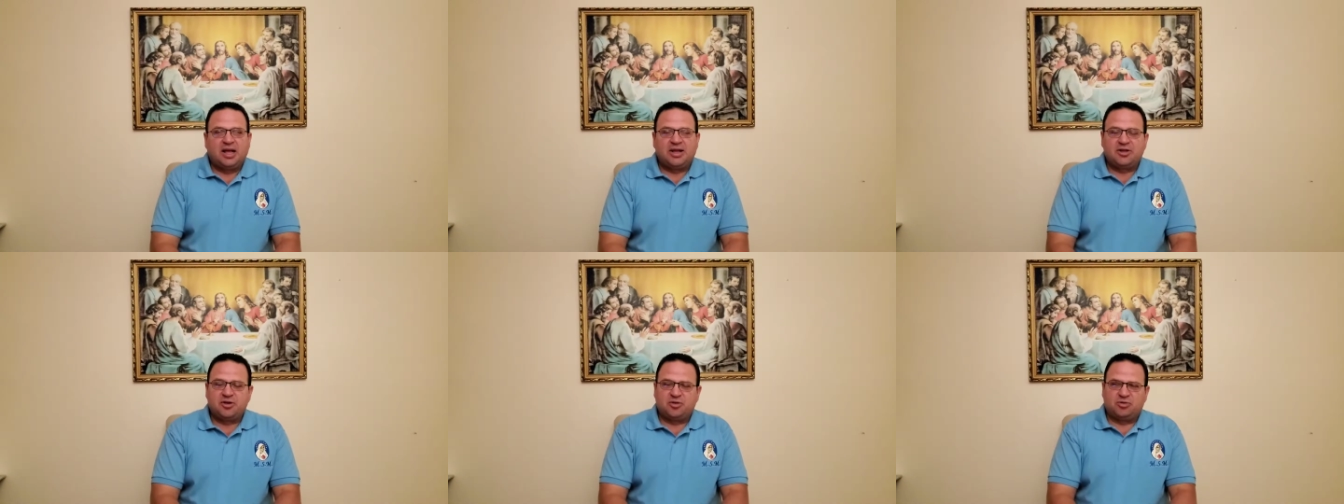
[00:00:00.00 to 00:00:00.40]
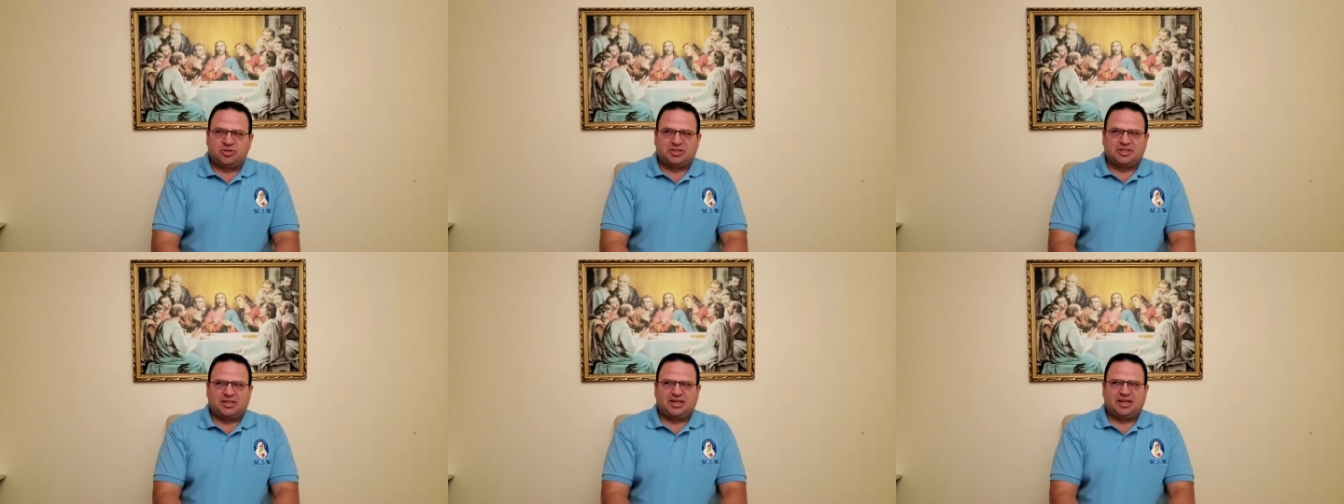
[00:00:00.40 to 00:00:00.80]
and
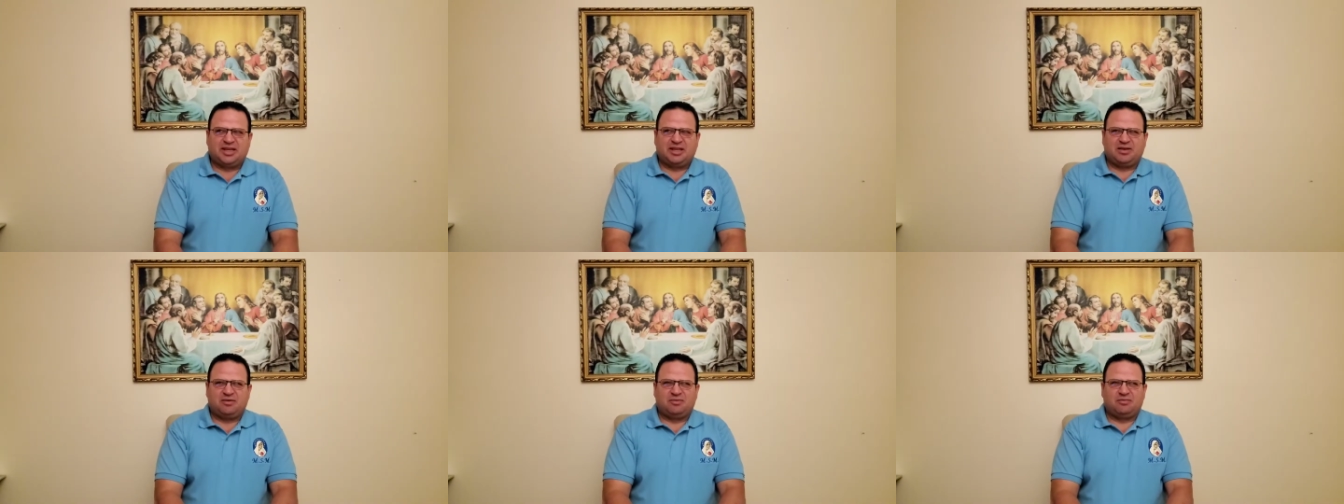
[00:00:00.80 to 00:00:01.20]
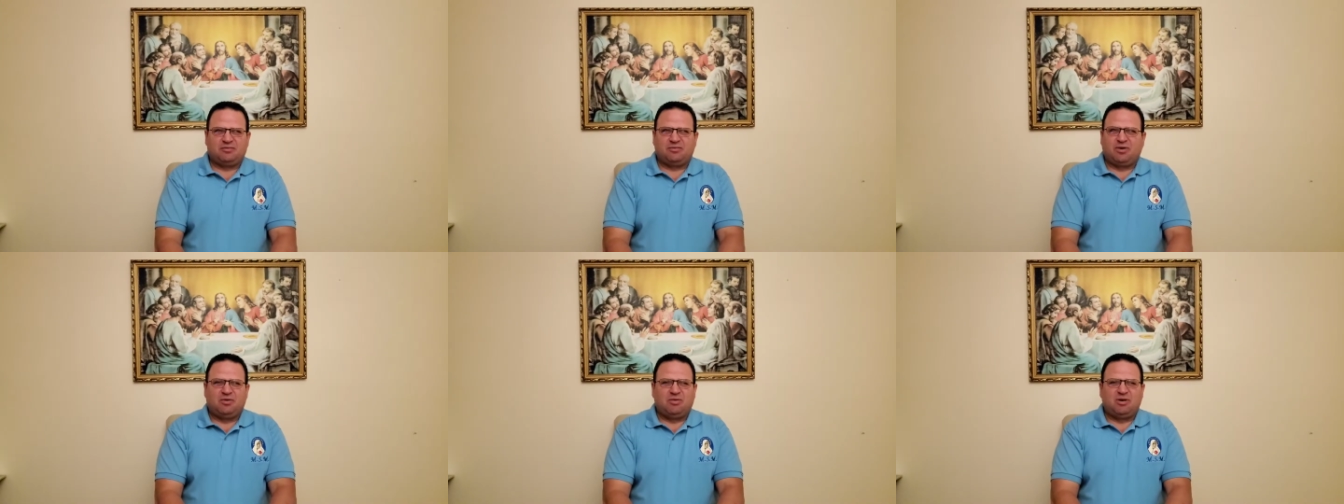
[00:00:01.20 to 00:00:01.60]
you'll say,
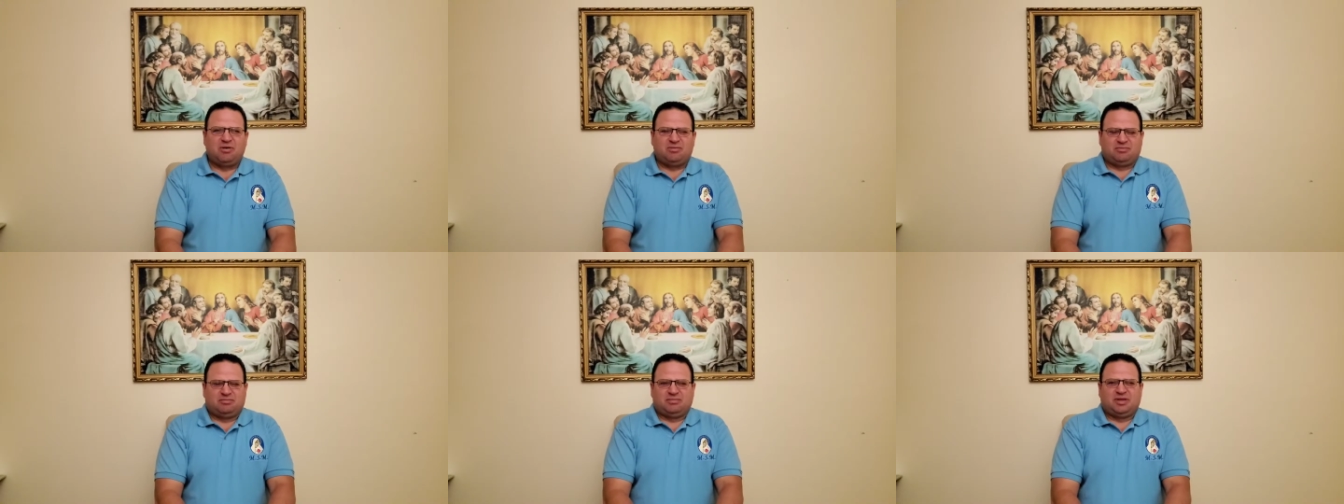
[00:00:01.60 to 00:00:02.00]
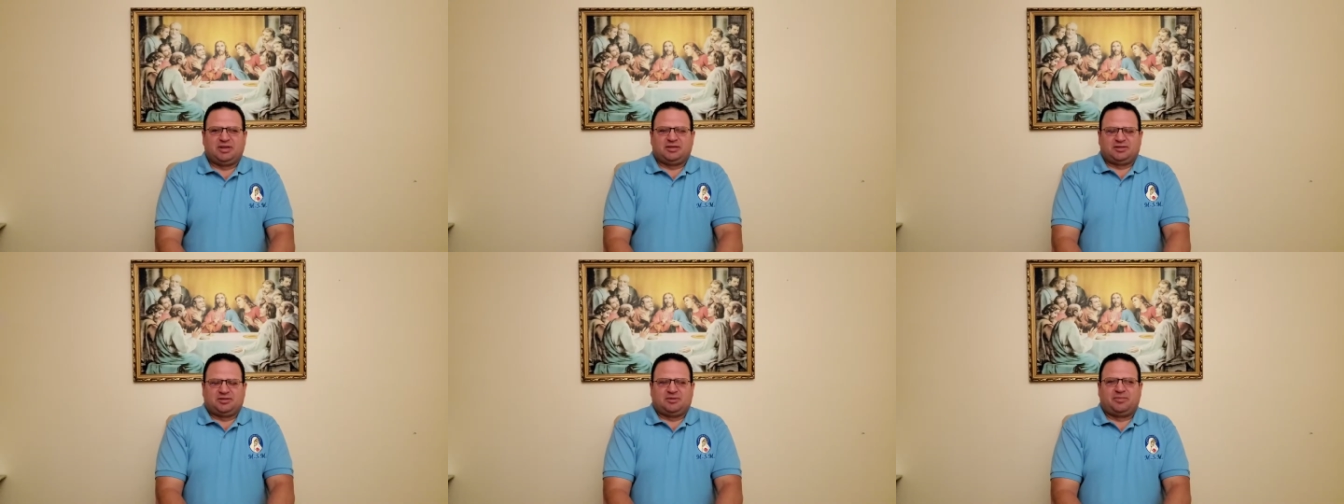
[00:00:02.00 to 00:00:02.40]
whoa,
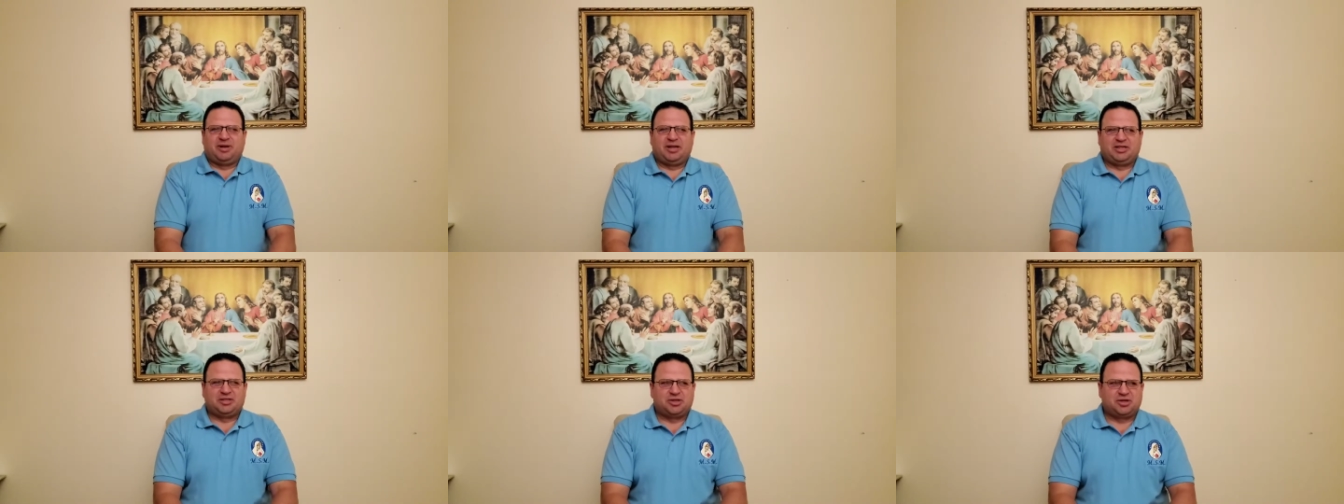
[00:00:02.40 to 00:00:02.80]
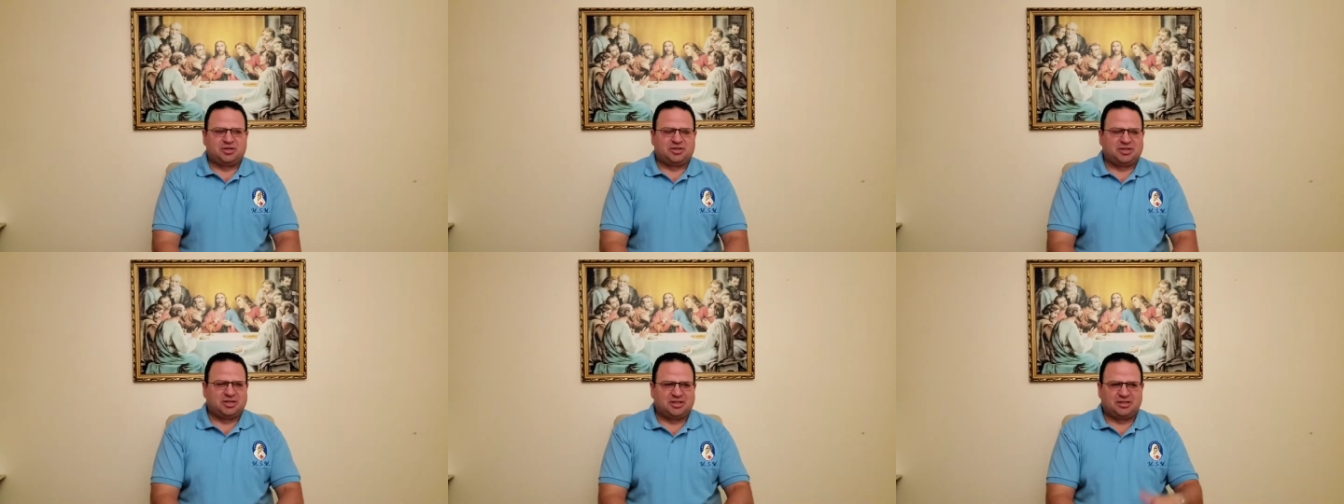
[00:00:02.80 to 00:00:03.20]
there's so many churches.